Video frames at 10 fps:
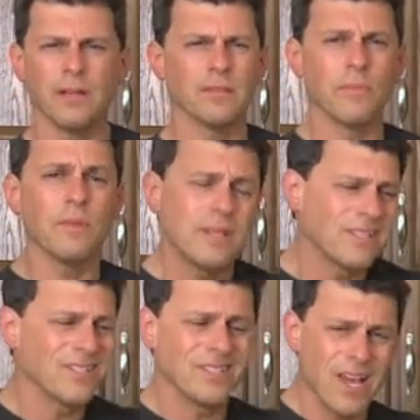something
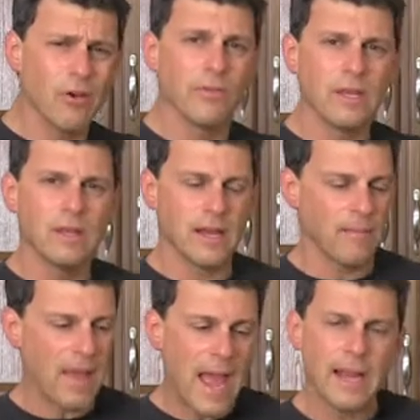that says healthy, like
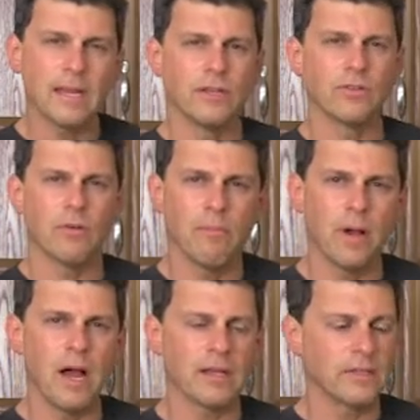a package or a
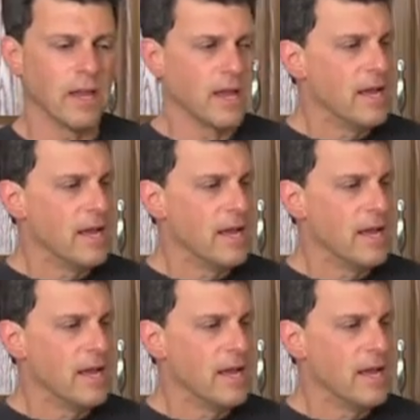box,